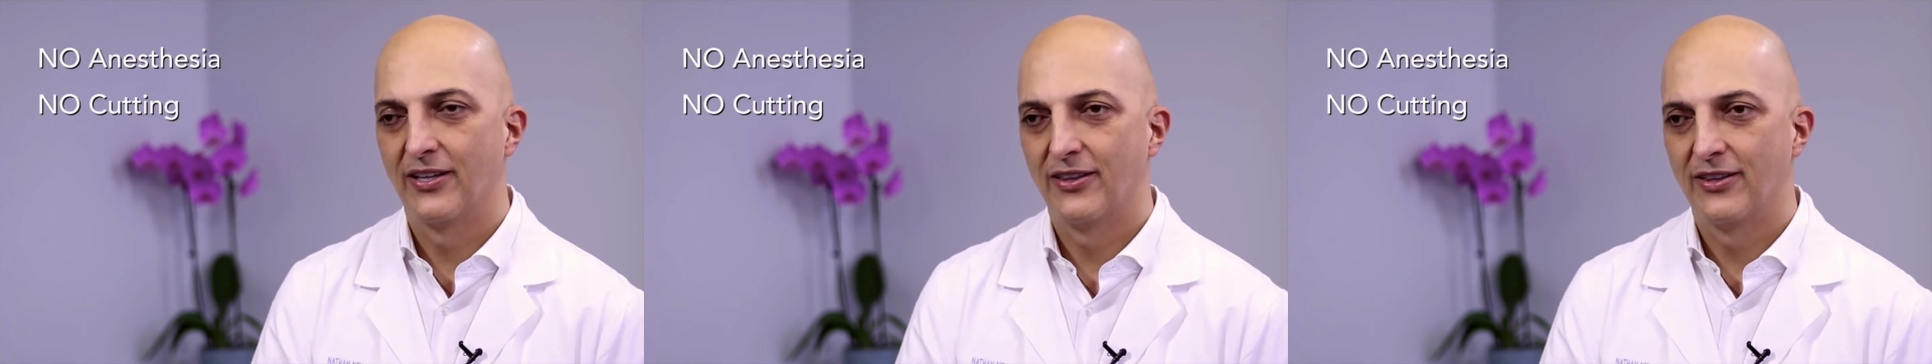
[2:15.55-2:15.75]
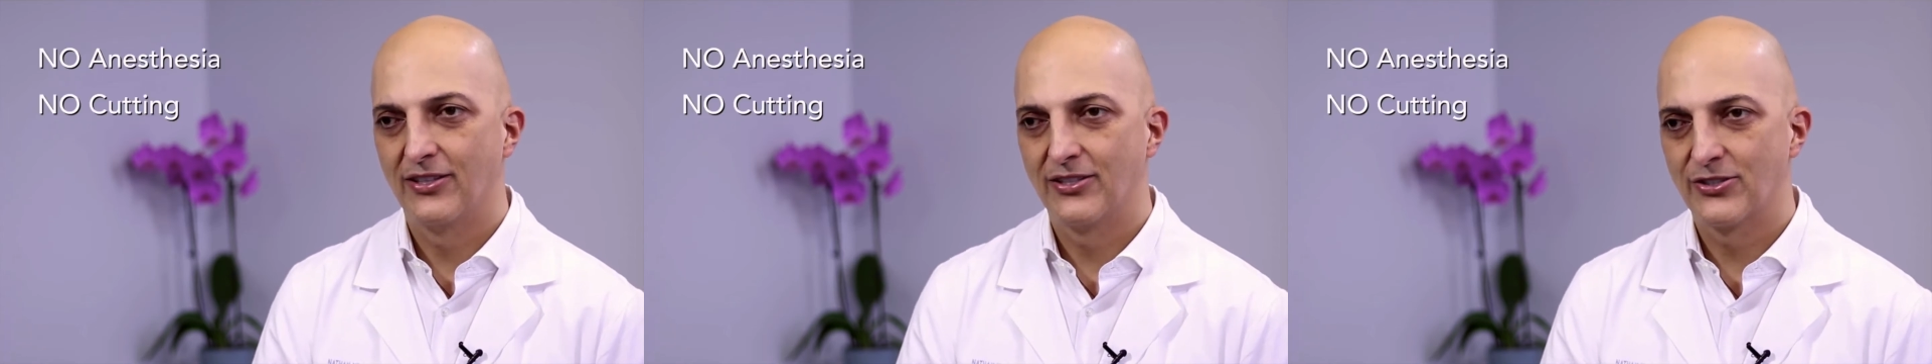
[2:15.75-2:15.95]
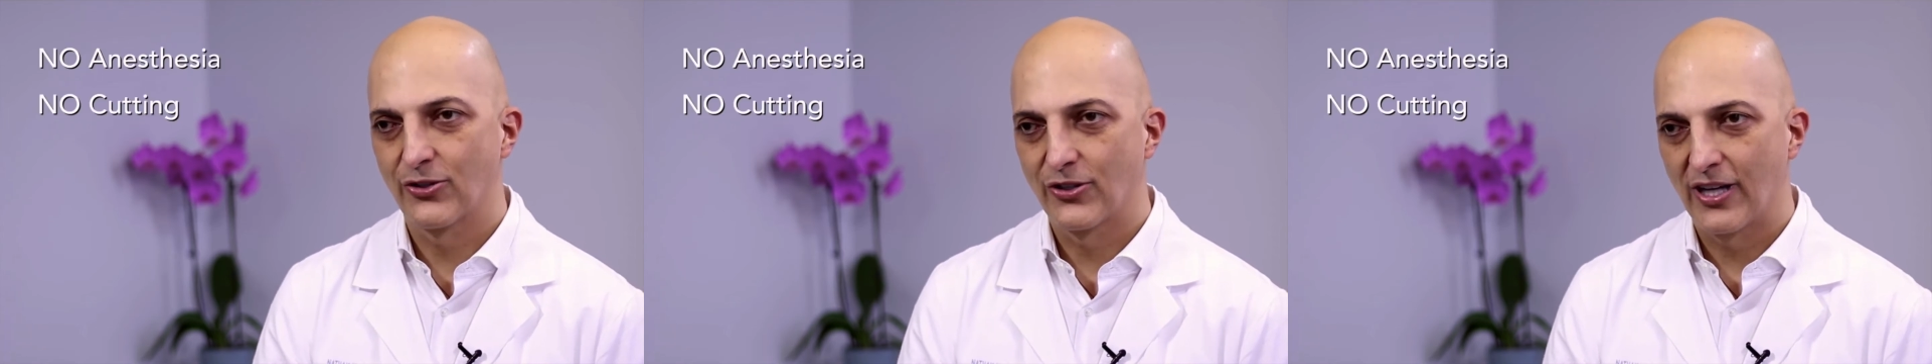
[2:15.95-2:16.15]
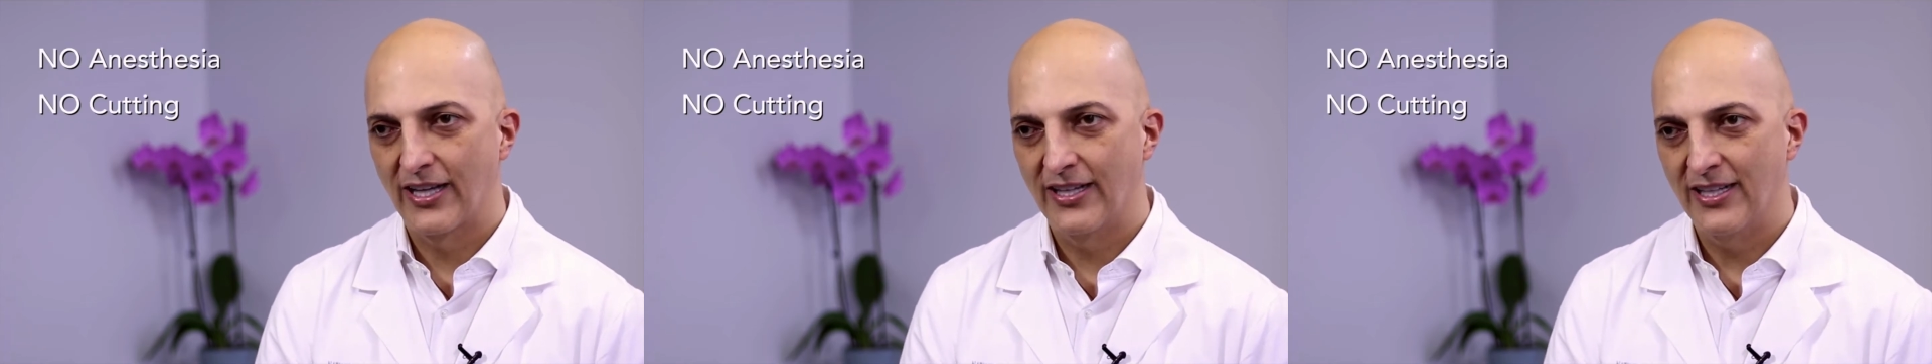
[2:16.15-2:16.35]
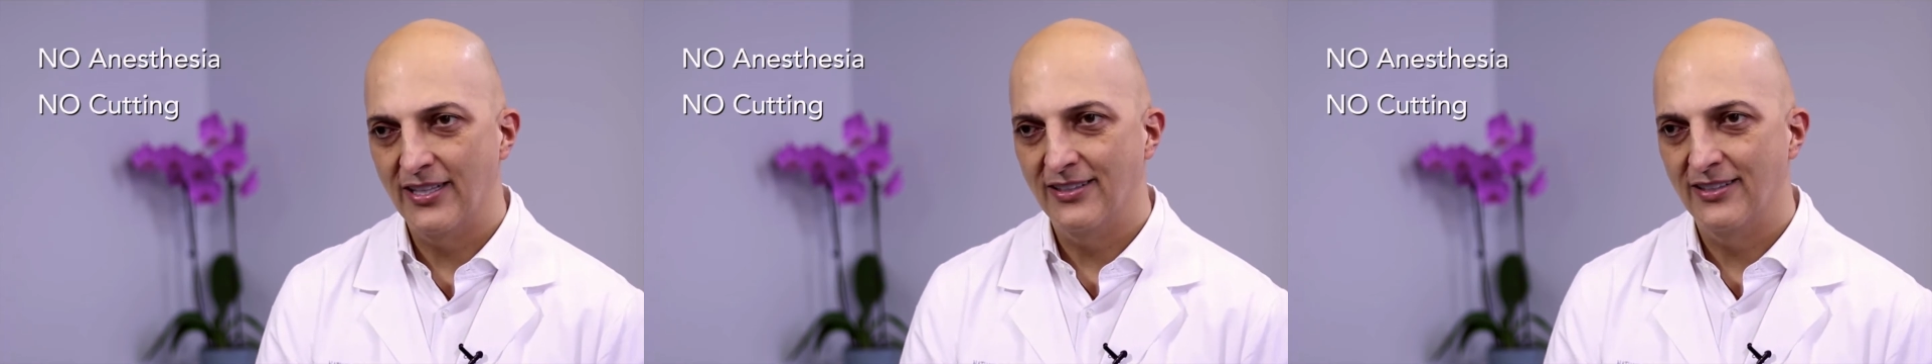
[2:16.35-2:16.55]
there's no
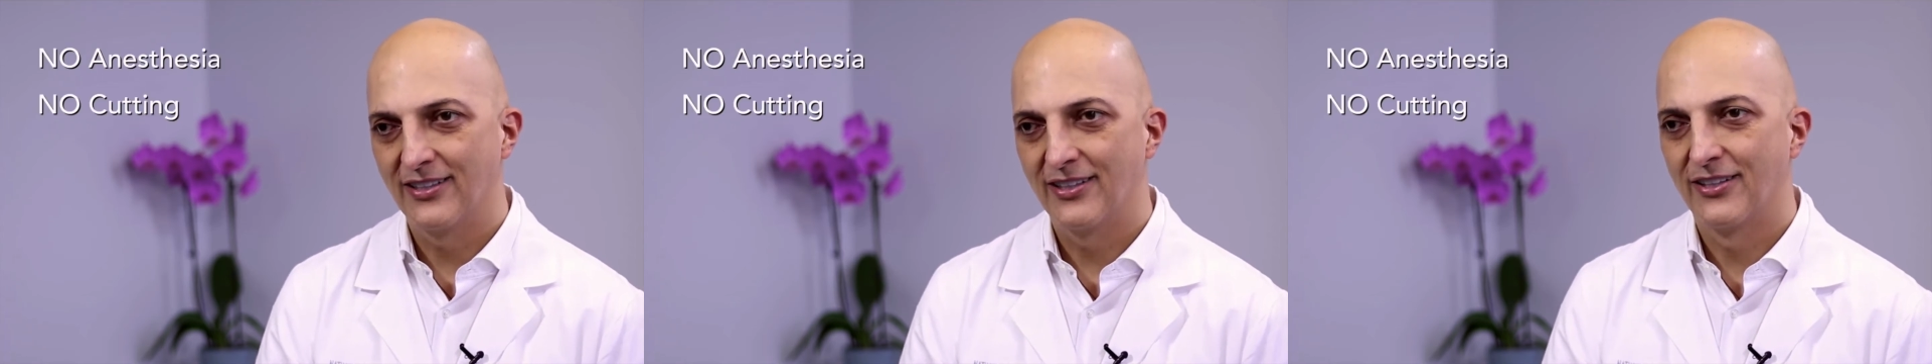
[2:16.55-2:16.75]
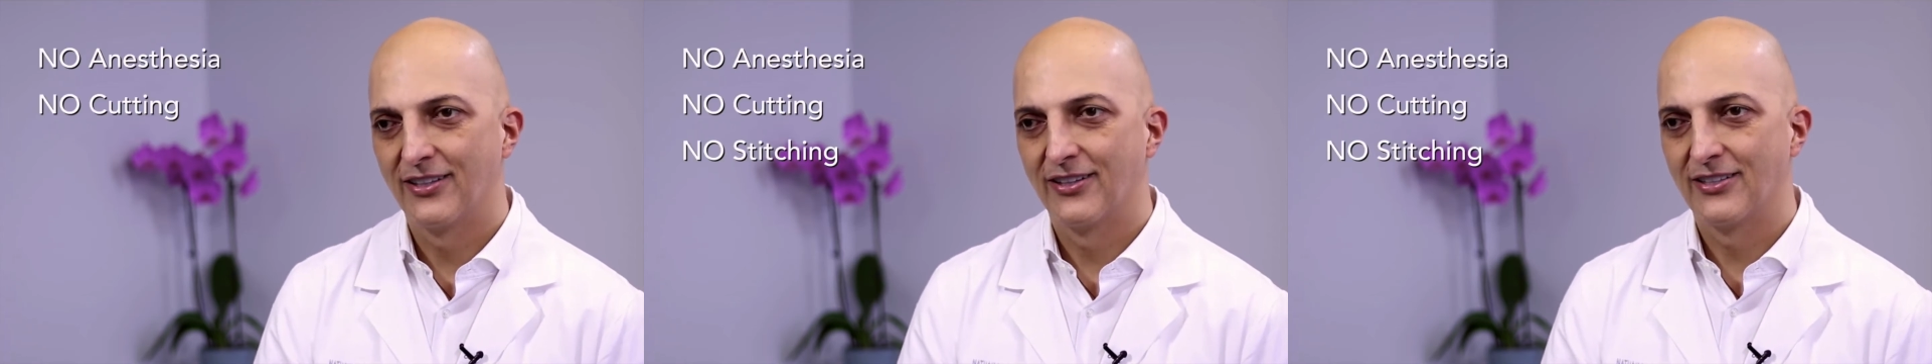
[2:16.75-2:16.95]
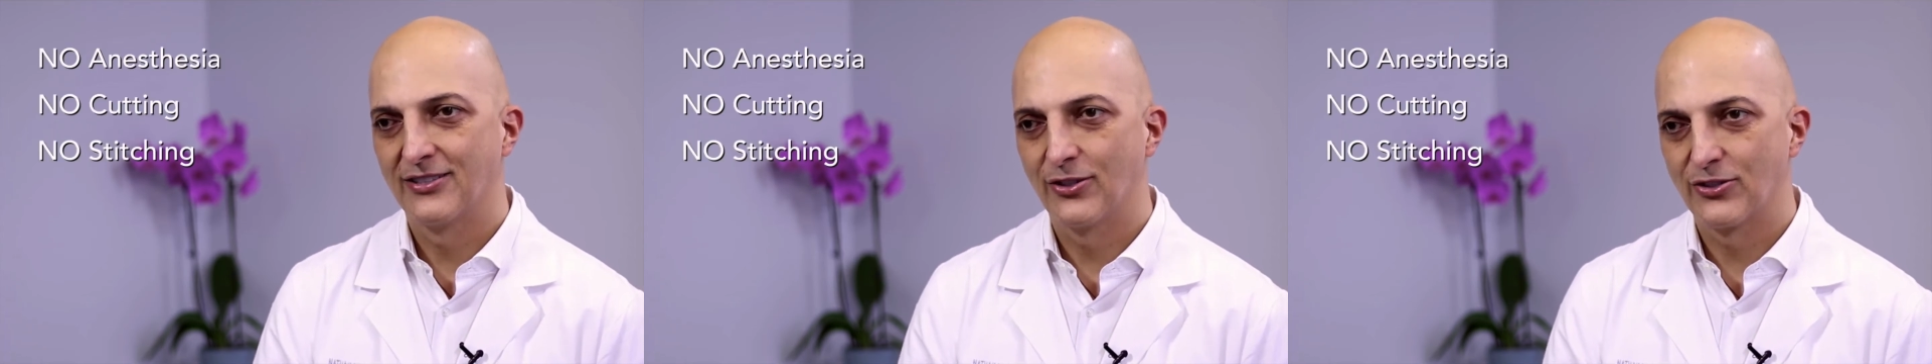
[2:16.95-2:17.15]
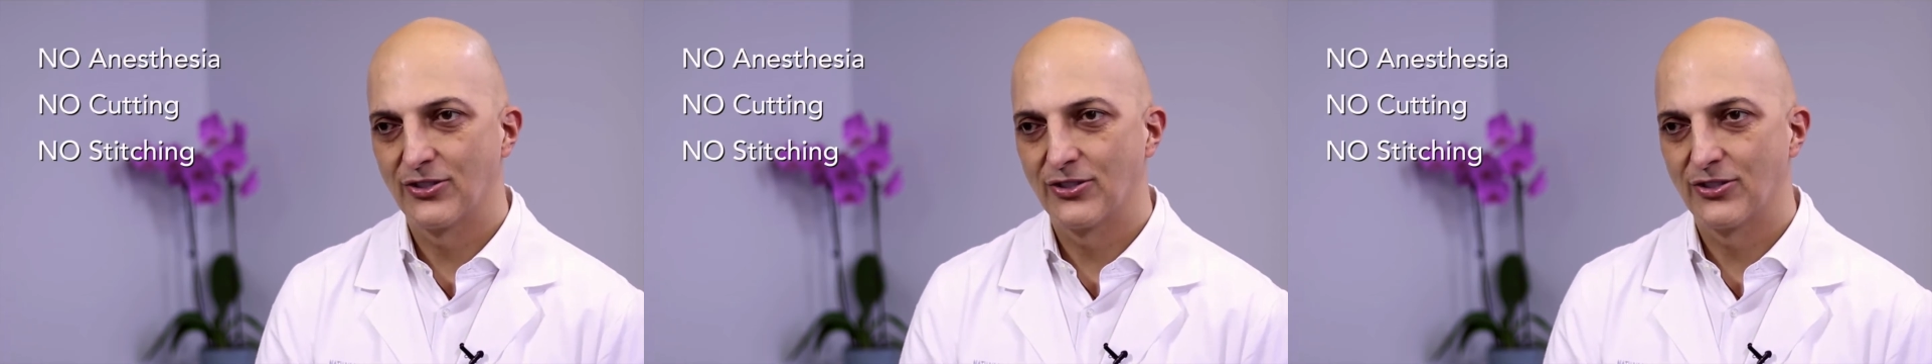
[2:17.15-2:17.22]
cutting, there's no